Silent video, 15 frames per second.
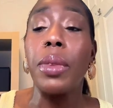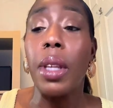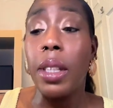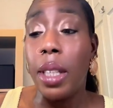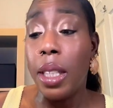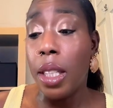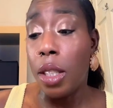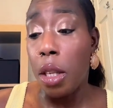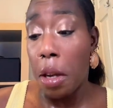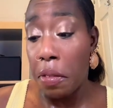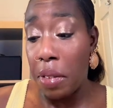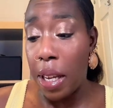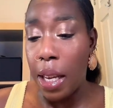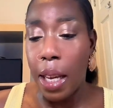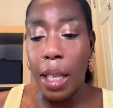this is
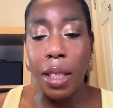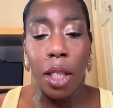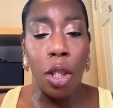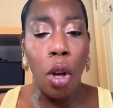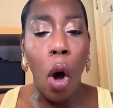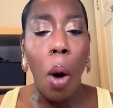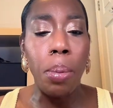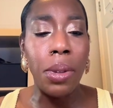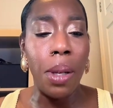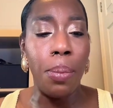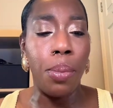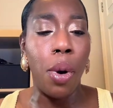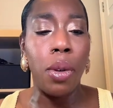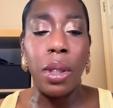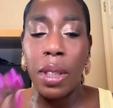lovely. It's a sculpting
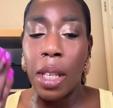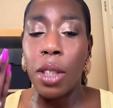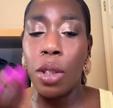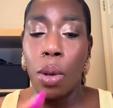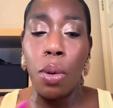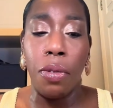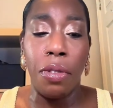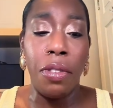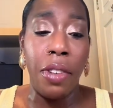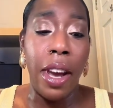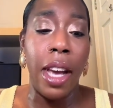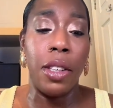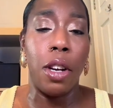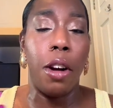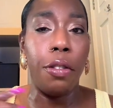bronzer, so
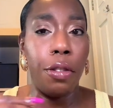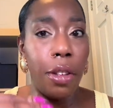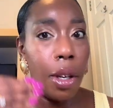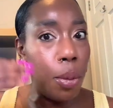fair enough,